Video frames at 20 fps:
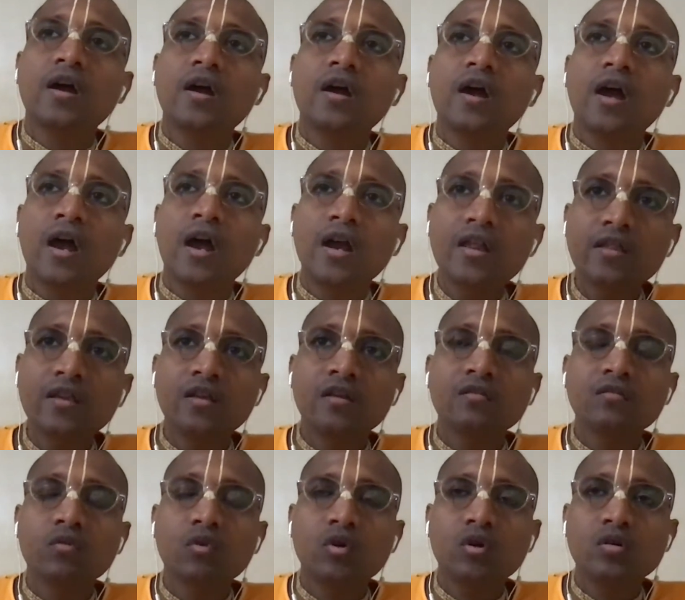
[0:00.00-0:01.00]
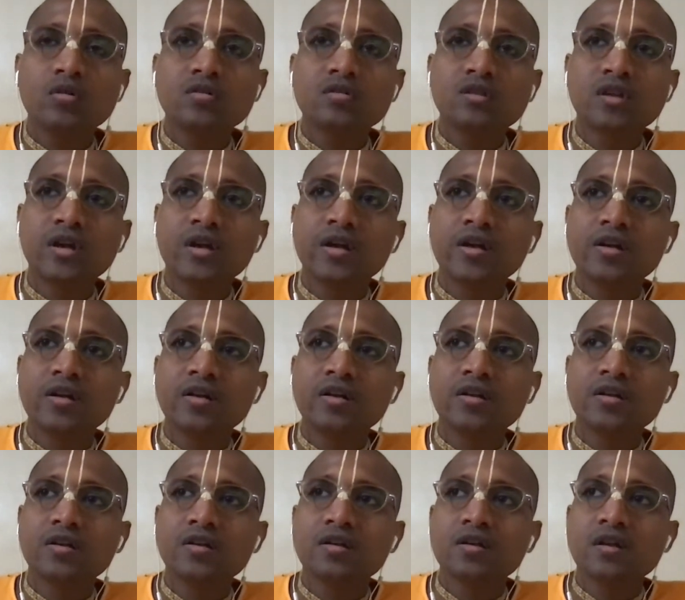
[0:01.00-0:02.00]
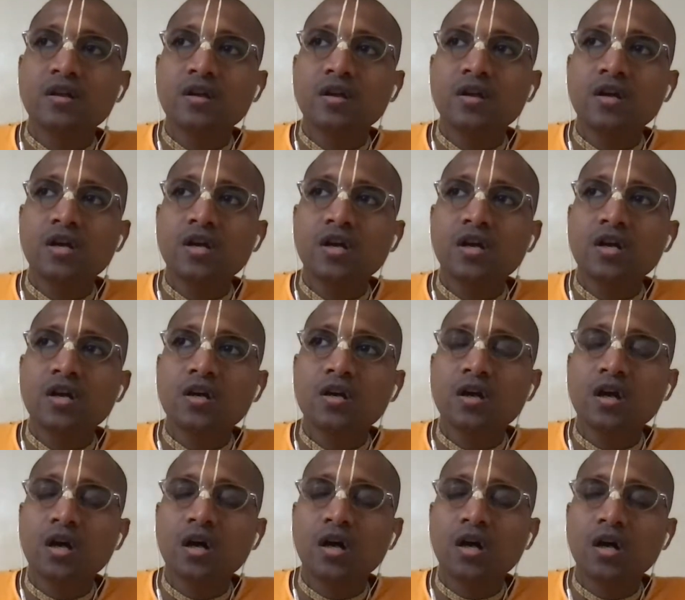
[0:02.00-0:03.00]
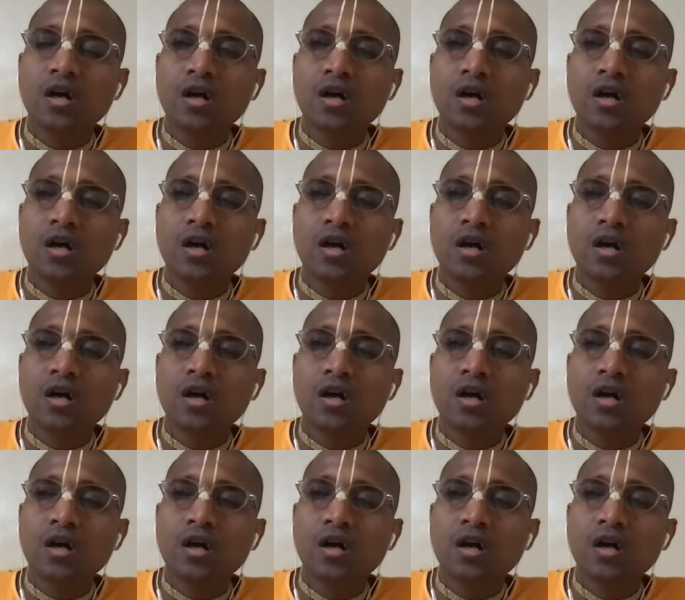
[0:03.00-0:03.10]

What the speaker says: Another was that uh,